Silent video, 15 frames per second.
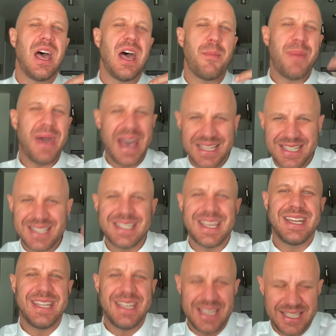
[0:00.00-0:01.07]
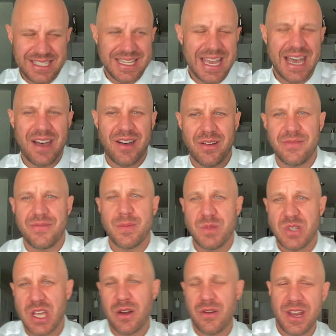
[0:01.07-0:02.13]
pass its ideas down from
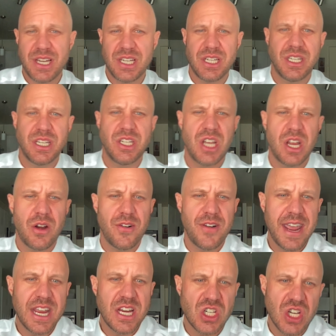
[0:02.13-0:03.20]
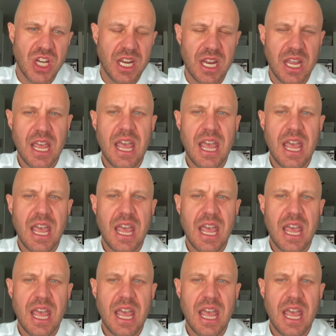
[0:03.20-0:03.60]
generation to generation?